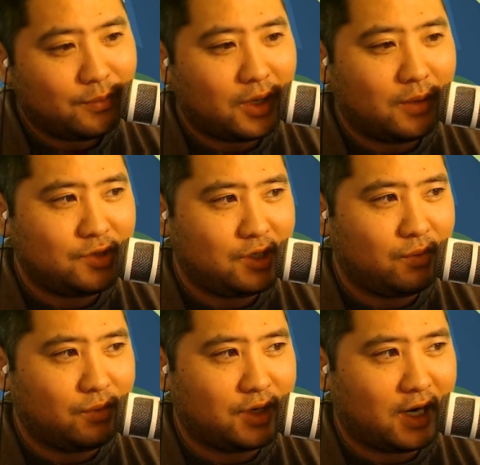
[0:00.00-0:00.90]

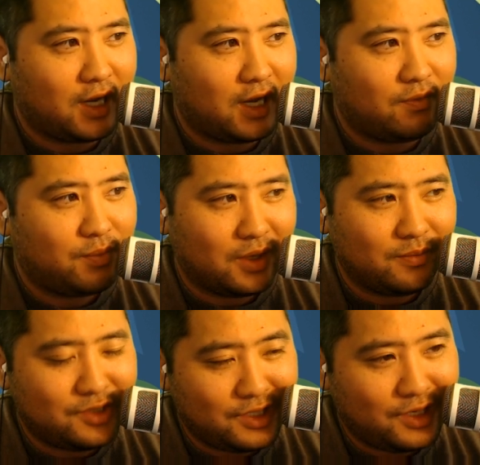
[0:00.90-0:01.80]
PUBG will not have
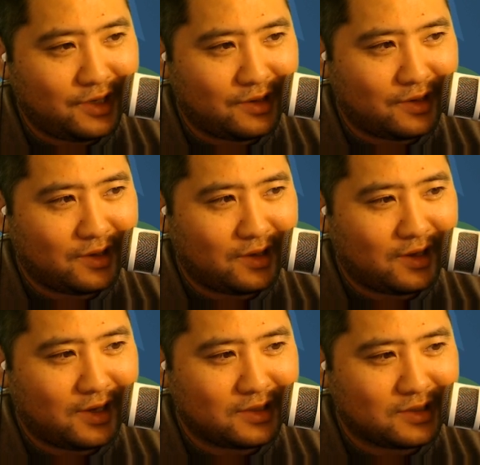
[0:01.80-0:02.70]
PUBG
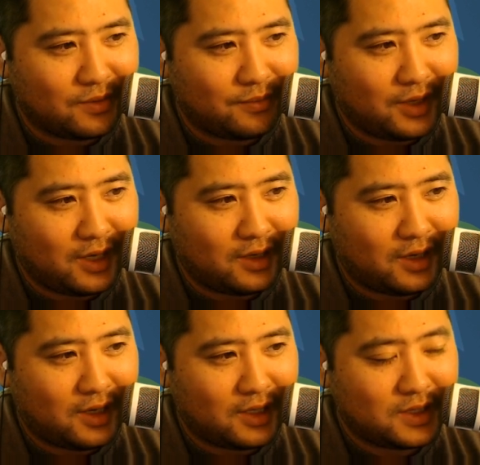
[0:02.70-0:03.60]
as their main
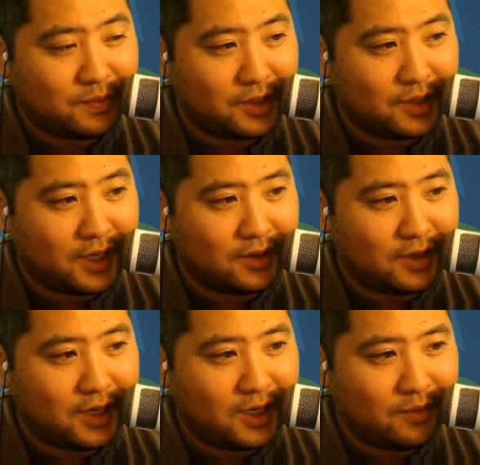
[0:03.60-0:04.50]
spearheader
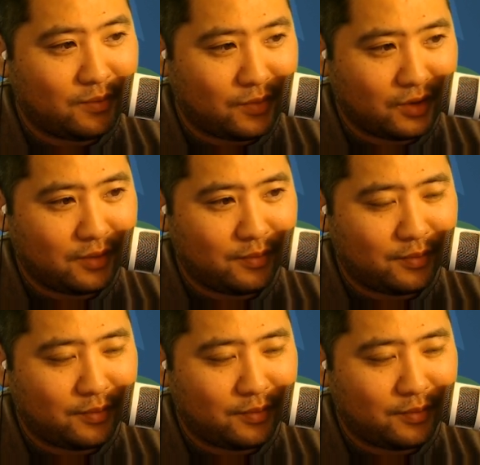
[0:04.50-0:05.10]
anymore.